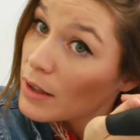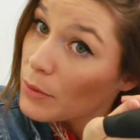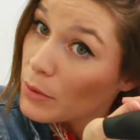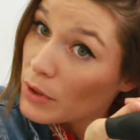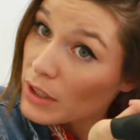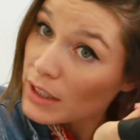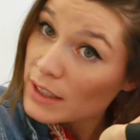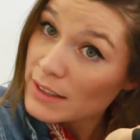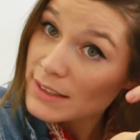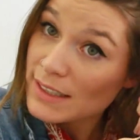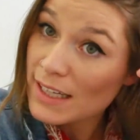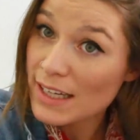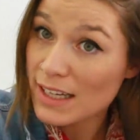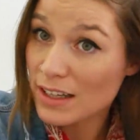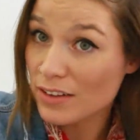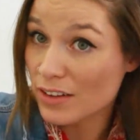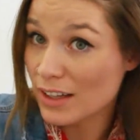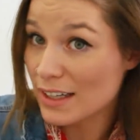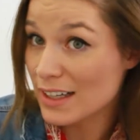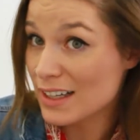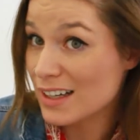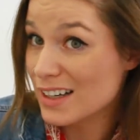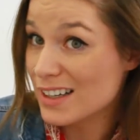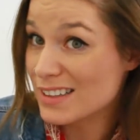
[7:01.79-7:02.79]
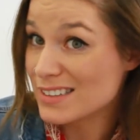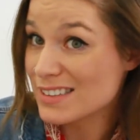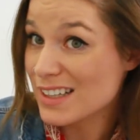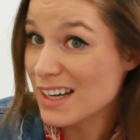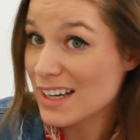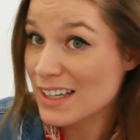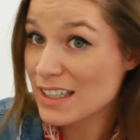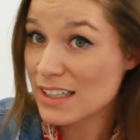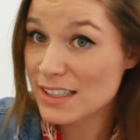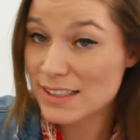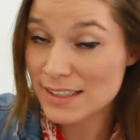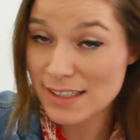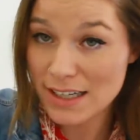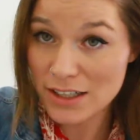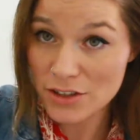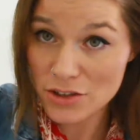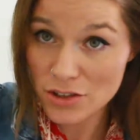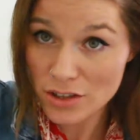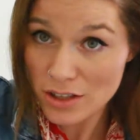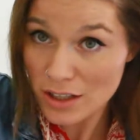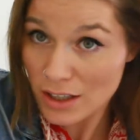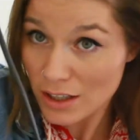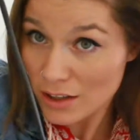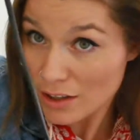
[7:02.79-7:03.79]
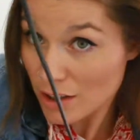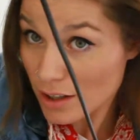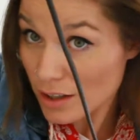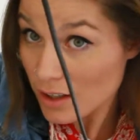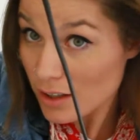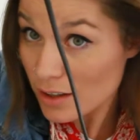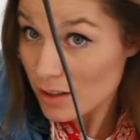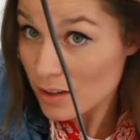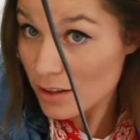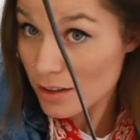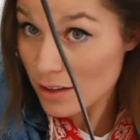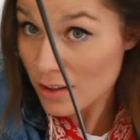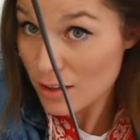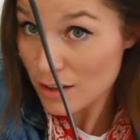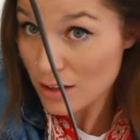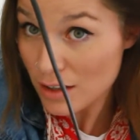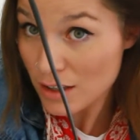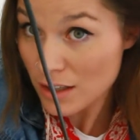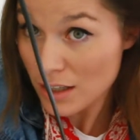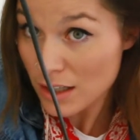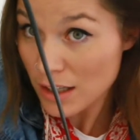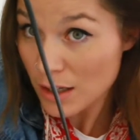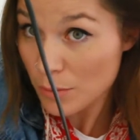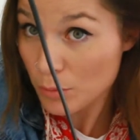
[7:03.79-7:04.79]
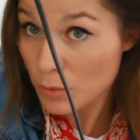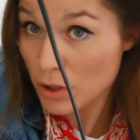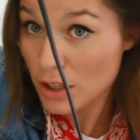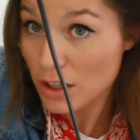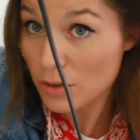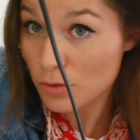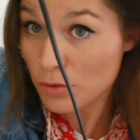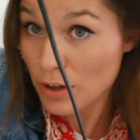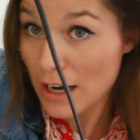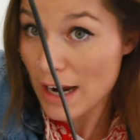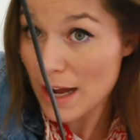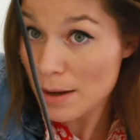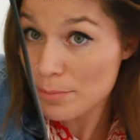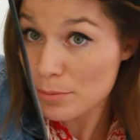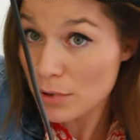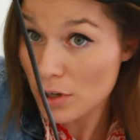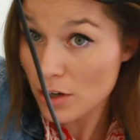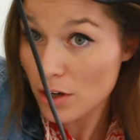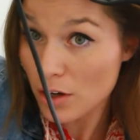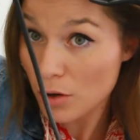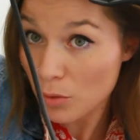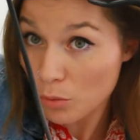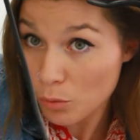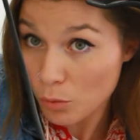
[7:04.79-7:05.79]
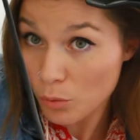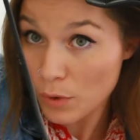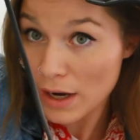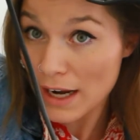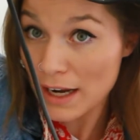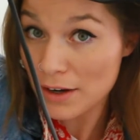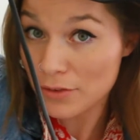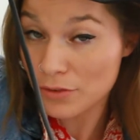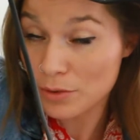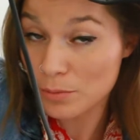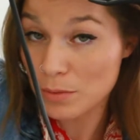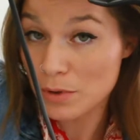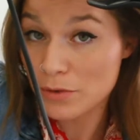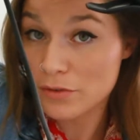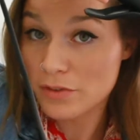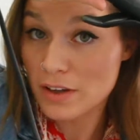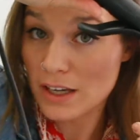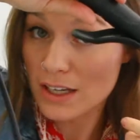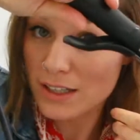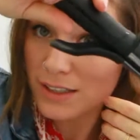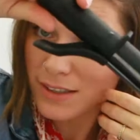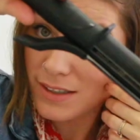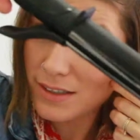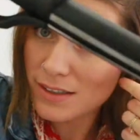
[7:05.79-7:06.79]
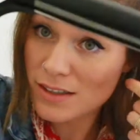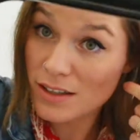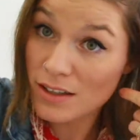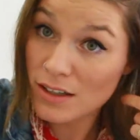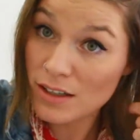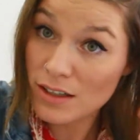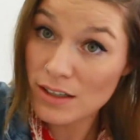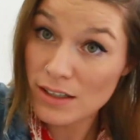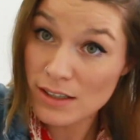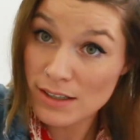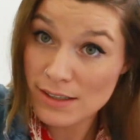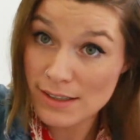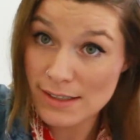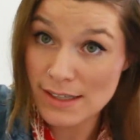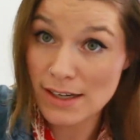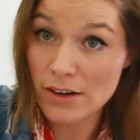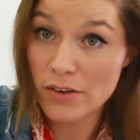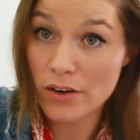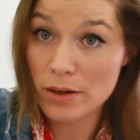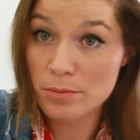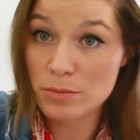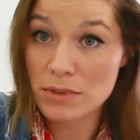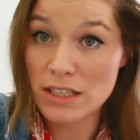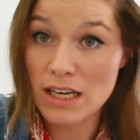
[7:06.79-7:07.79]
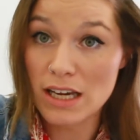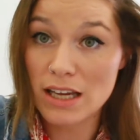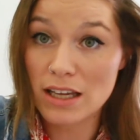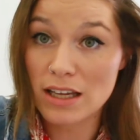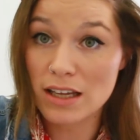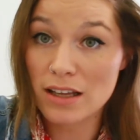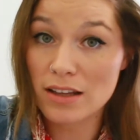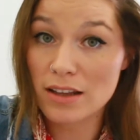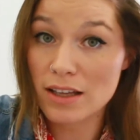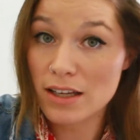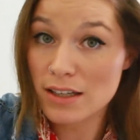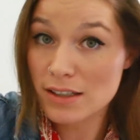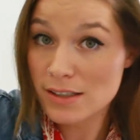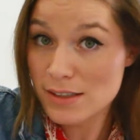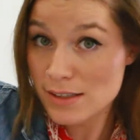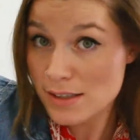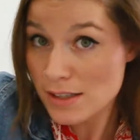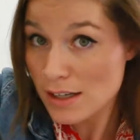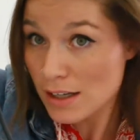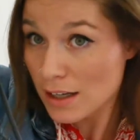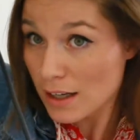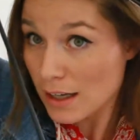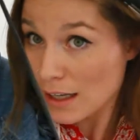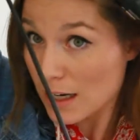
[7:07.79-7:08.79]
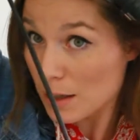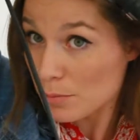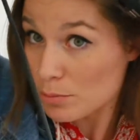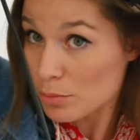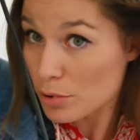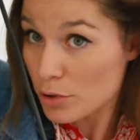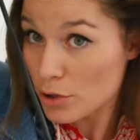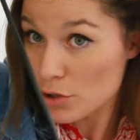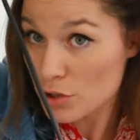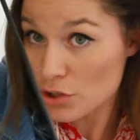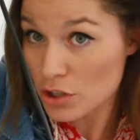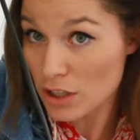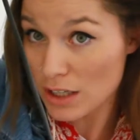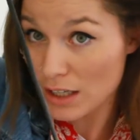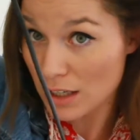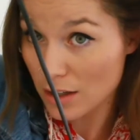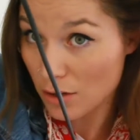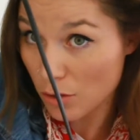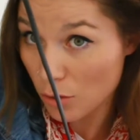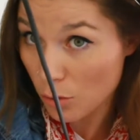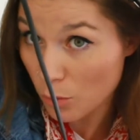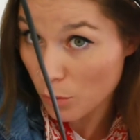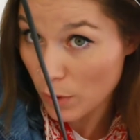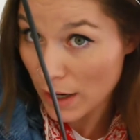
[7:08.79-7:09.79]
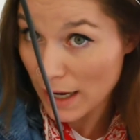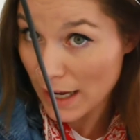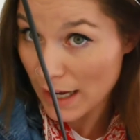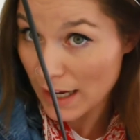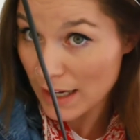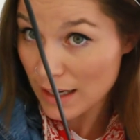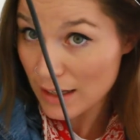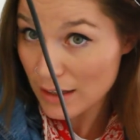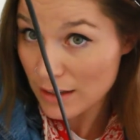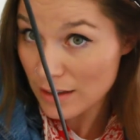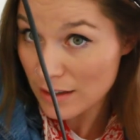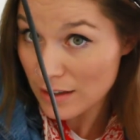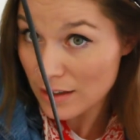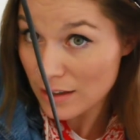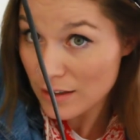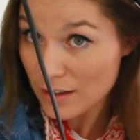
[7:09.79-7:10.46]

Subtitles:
then we're gonna take like a tiny section here. We're gonna wrap away from the face. See how I'm taking this and I'm pushing it away?